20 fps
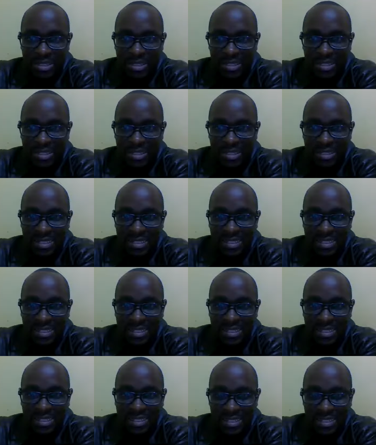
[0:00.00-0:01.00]

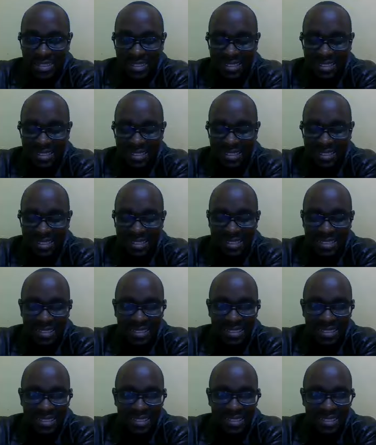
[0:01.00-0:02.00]

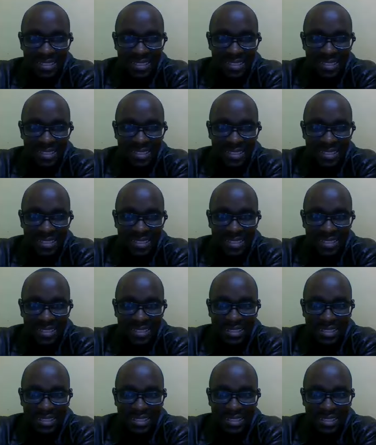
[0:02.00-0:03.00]

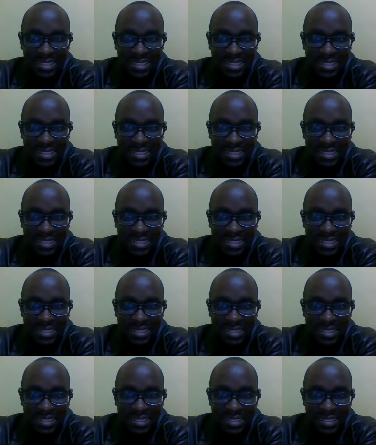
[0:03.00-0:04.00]

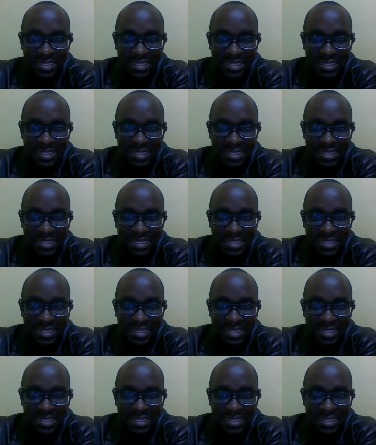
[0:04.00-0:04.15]
(silence)